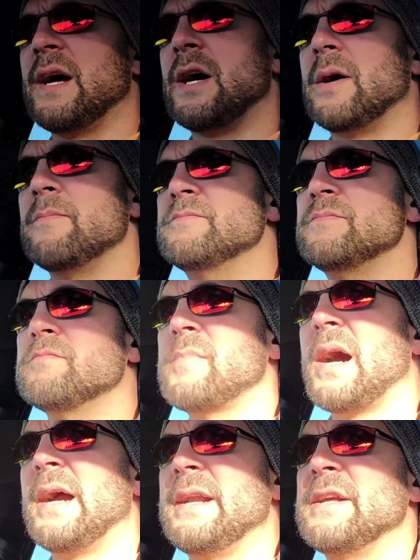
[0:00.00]
Um,
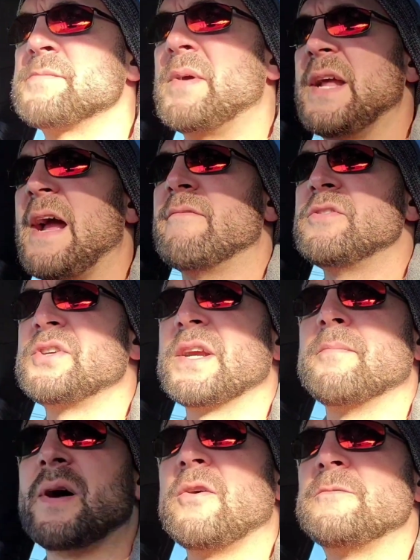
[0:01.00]
mine has been
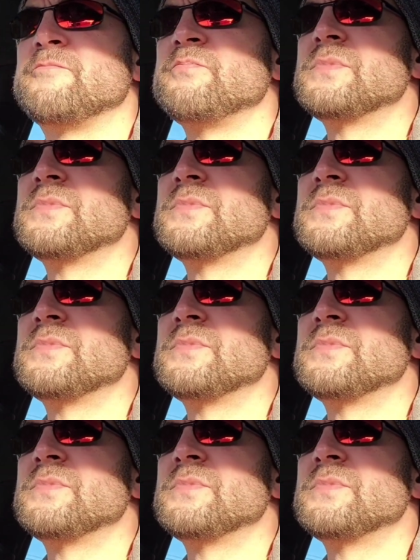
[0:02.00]
averaging about,